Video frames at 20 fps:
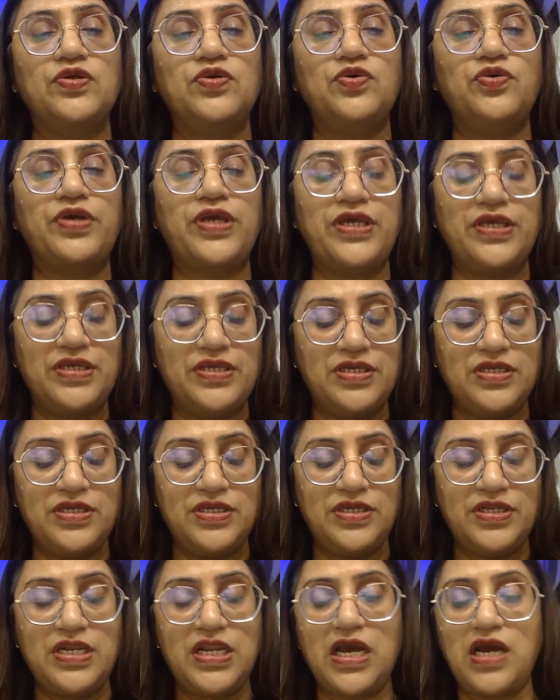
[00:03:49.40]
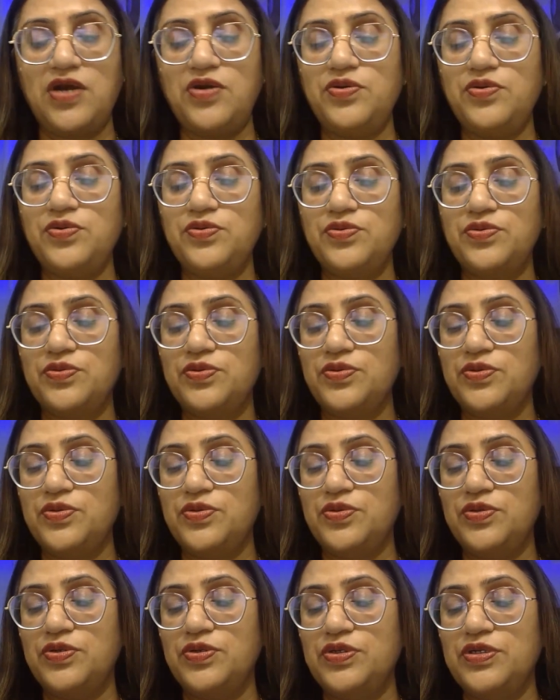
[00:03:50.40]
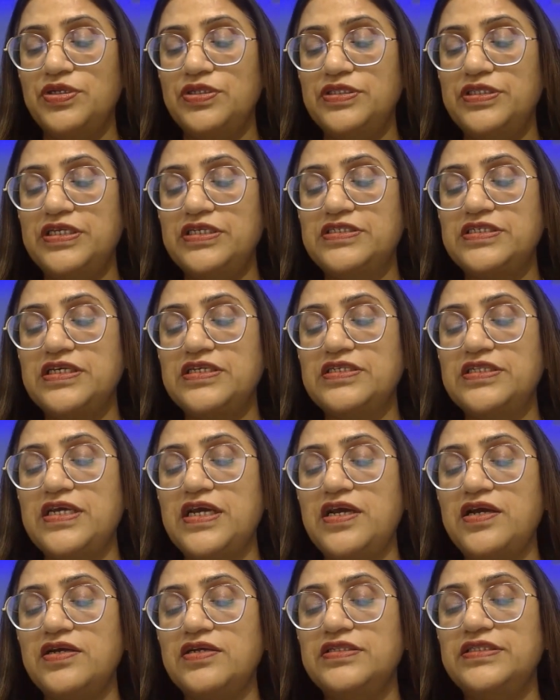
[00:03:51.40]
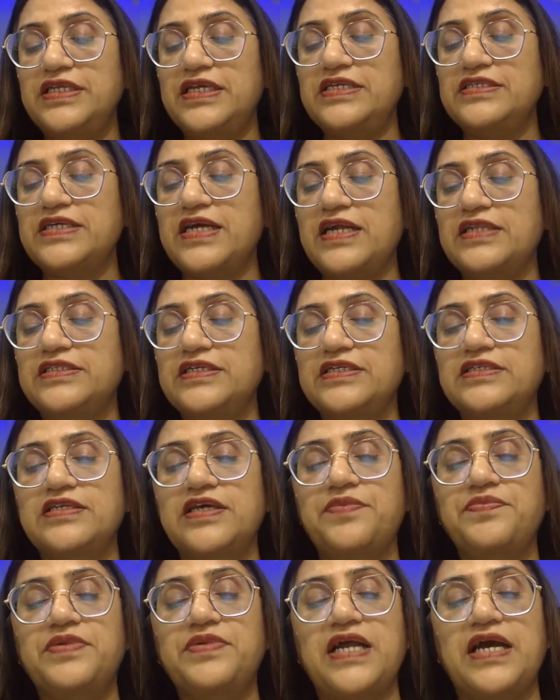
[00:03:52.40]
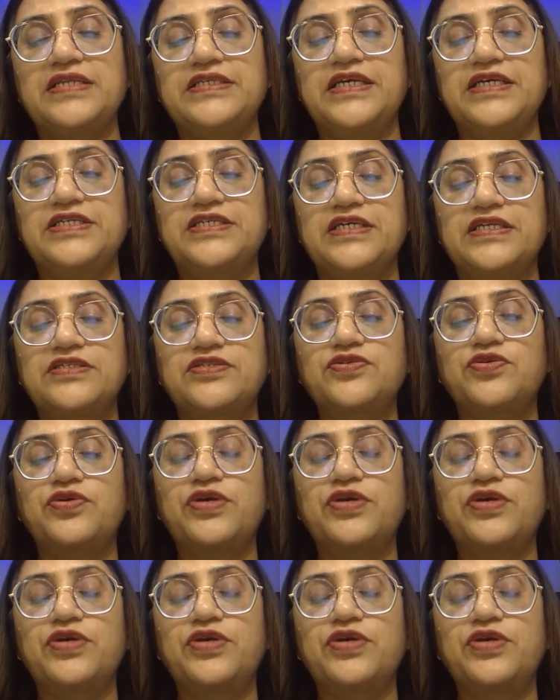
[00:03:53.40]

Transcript: Okay, now these are the some transactions.